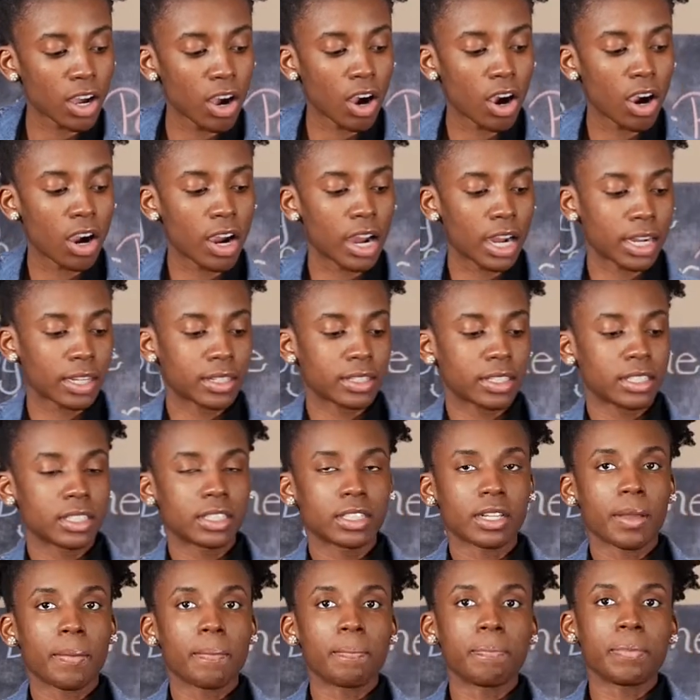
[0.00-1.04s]
our
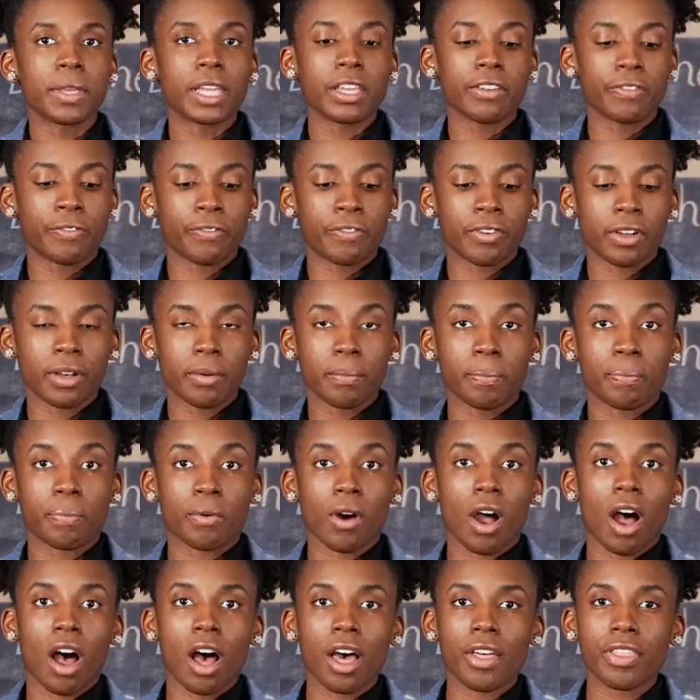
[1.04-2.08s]
beef
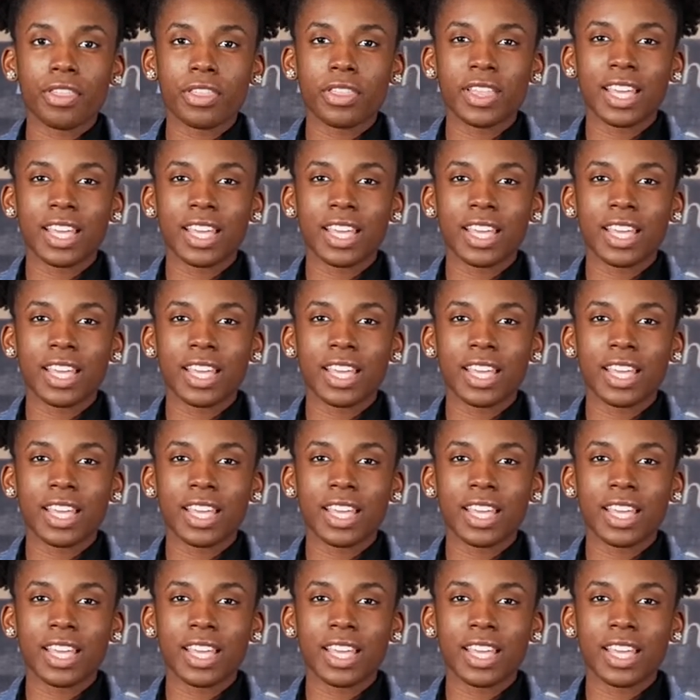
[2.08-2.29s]
broth.